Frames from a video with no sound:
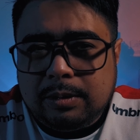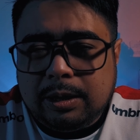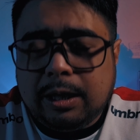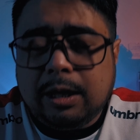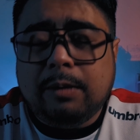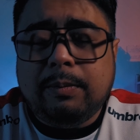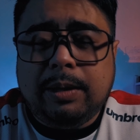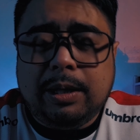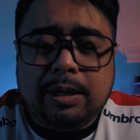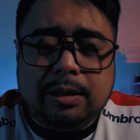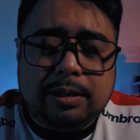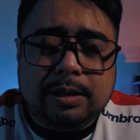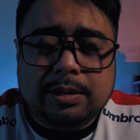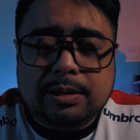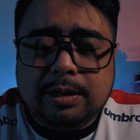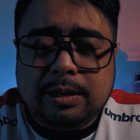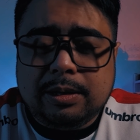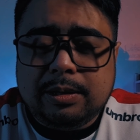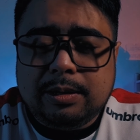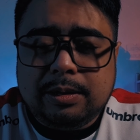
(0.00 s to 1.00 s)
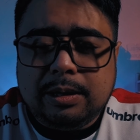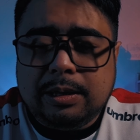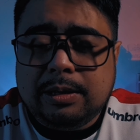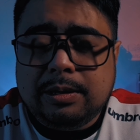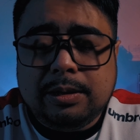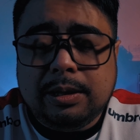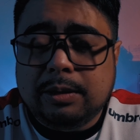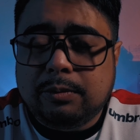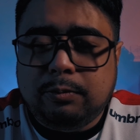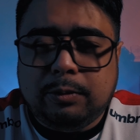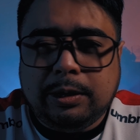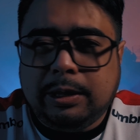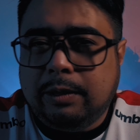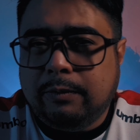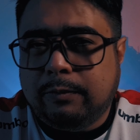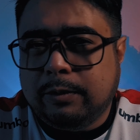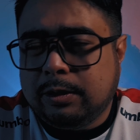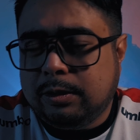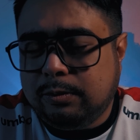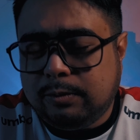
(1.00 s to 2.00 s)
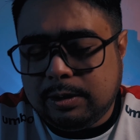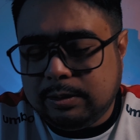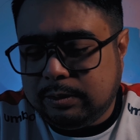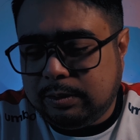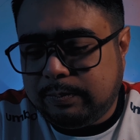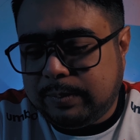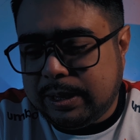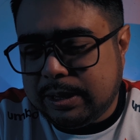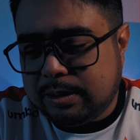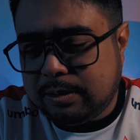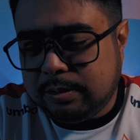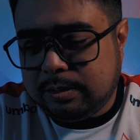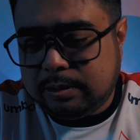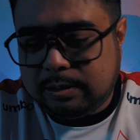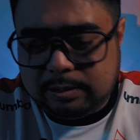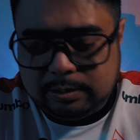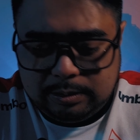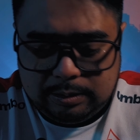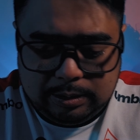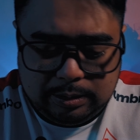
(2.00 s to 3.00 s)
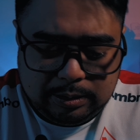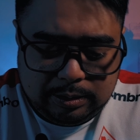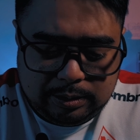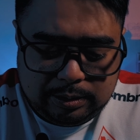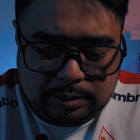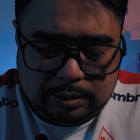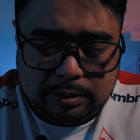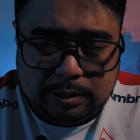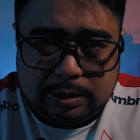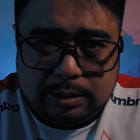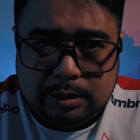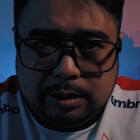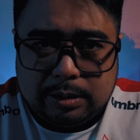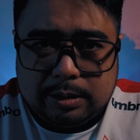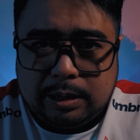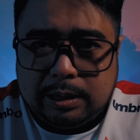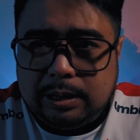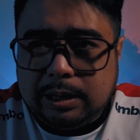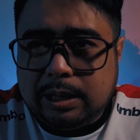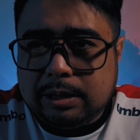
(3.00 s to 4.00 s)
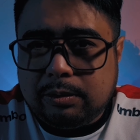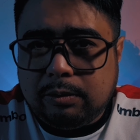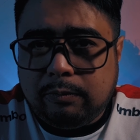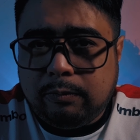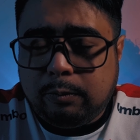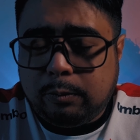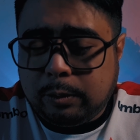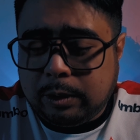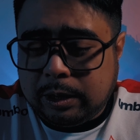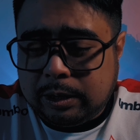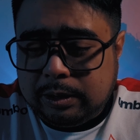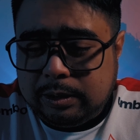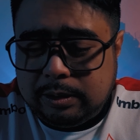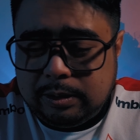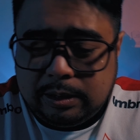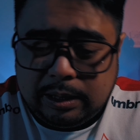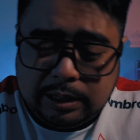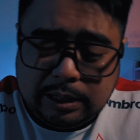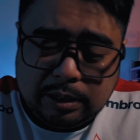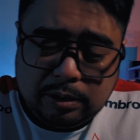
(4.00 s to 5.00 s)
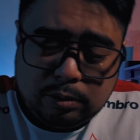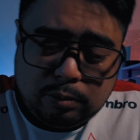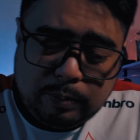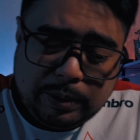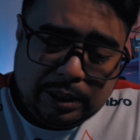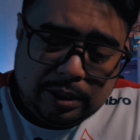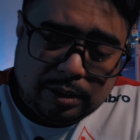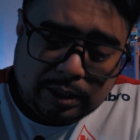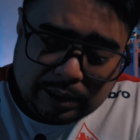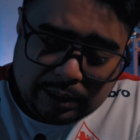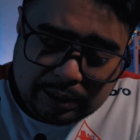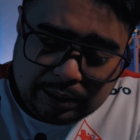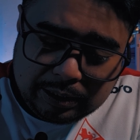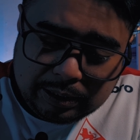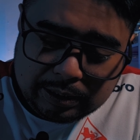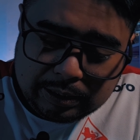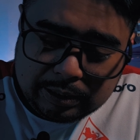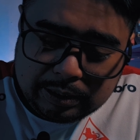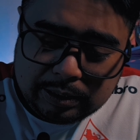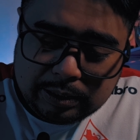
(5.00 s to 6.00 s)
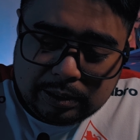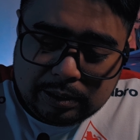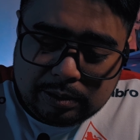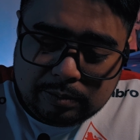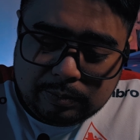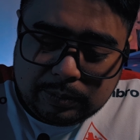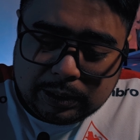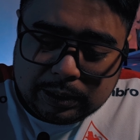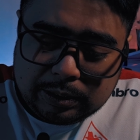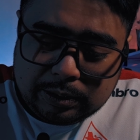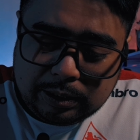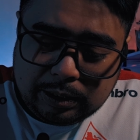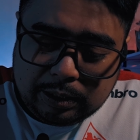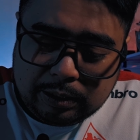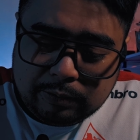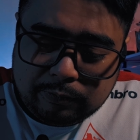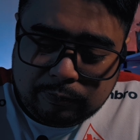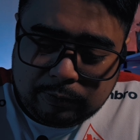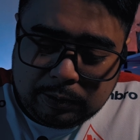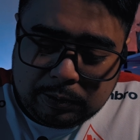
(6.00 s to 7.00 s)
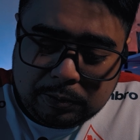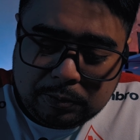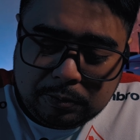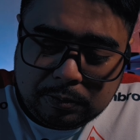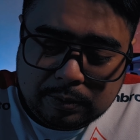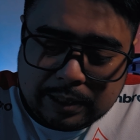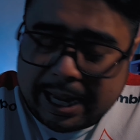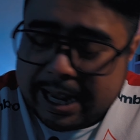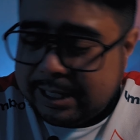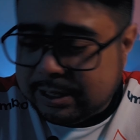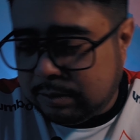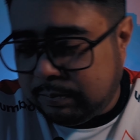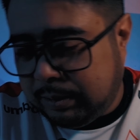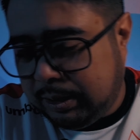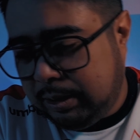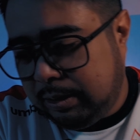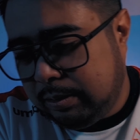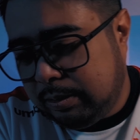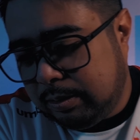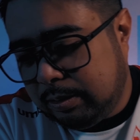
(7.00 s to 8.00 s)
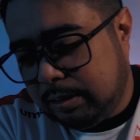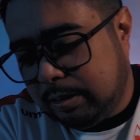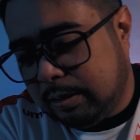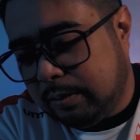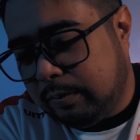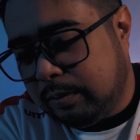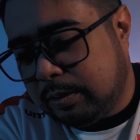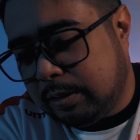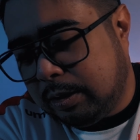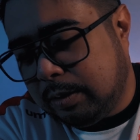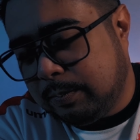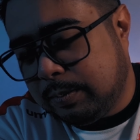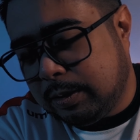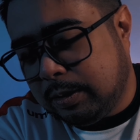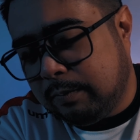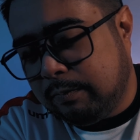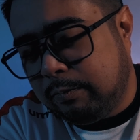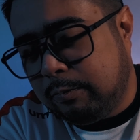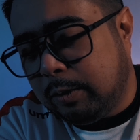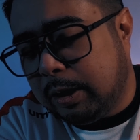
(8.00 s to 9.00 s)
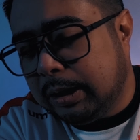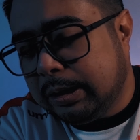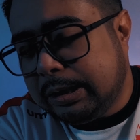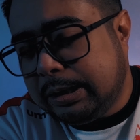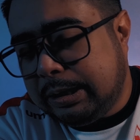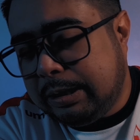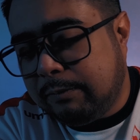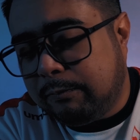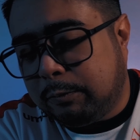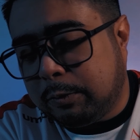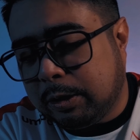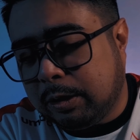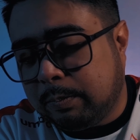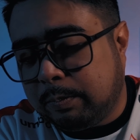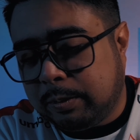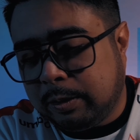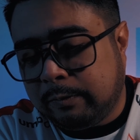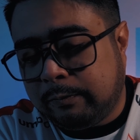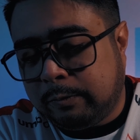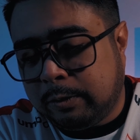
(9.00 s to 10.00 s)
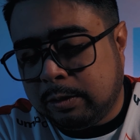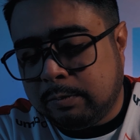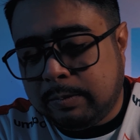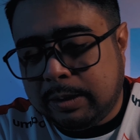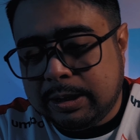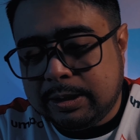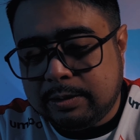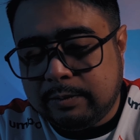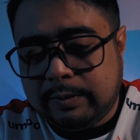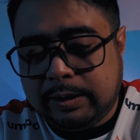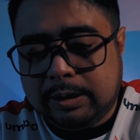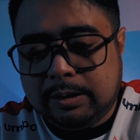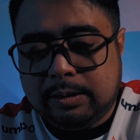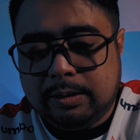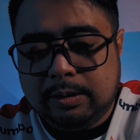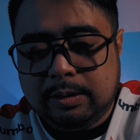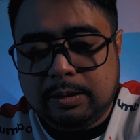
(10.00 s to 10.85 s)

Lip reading: to be honest, it's not worth it for 200 pesos. There's a lot of work needed to be done. But if you ask me in terms of quality for the performance of it,